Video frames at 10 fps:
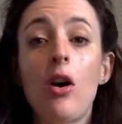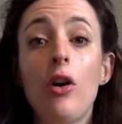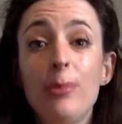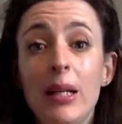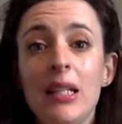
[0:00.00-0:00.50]

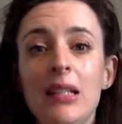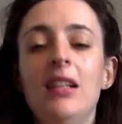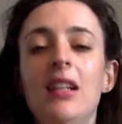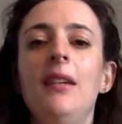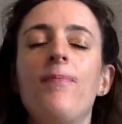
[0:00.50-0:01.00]
open.
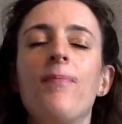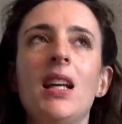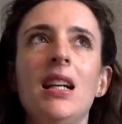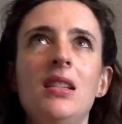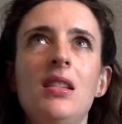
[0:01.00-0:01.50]

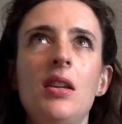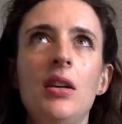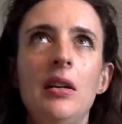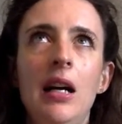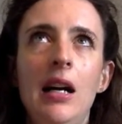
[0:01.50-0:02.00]
And
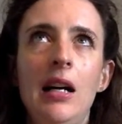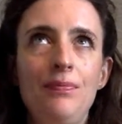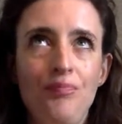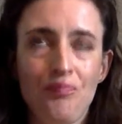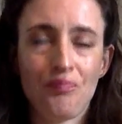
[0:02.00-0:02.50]

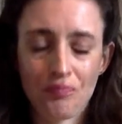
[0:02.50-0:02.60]
so